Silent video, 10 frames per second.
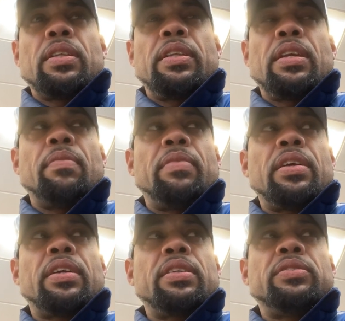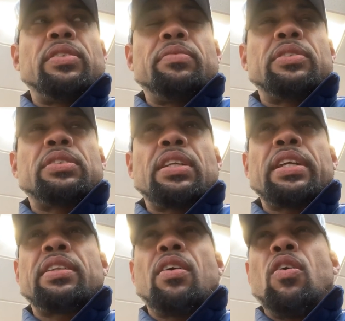the American dream, just
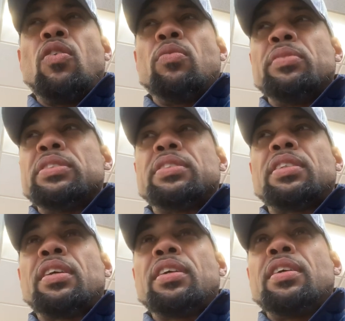like the home is